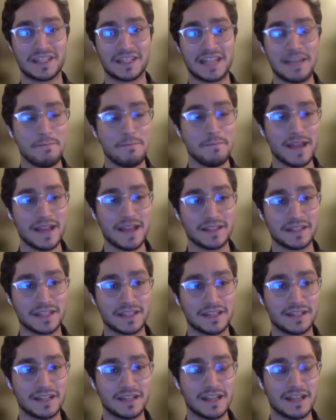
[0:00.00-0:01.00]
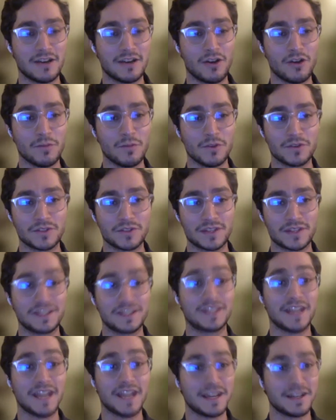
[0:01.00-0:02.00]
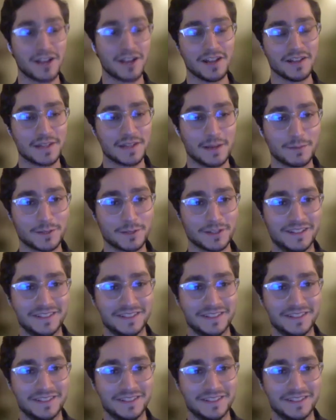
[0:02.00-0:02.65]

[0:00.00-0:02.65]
immense and almost insane concept.